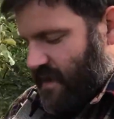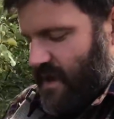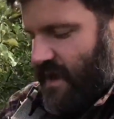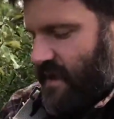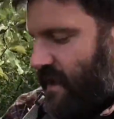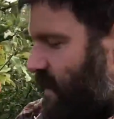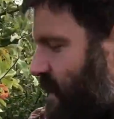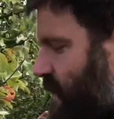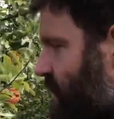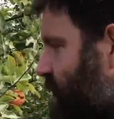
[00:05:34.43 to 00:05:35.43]
uh,
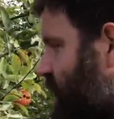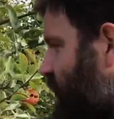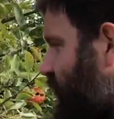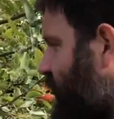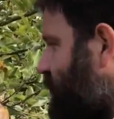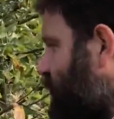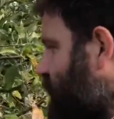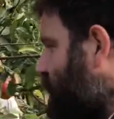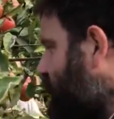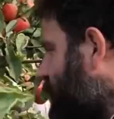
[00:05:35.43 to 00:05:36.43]
even in
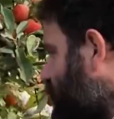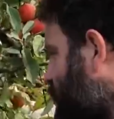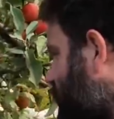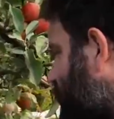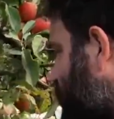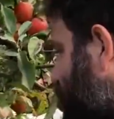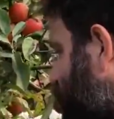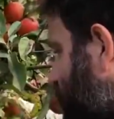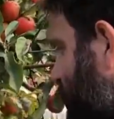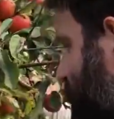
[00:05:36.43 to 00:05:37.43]
England, where it's
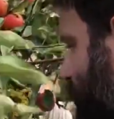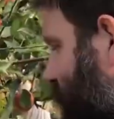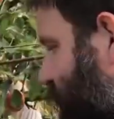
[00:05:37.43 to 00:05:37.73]
from,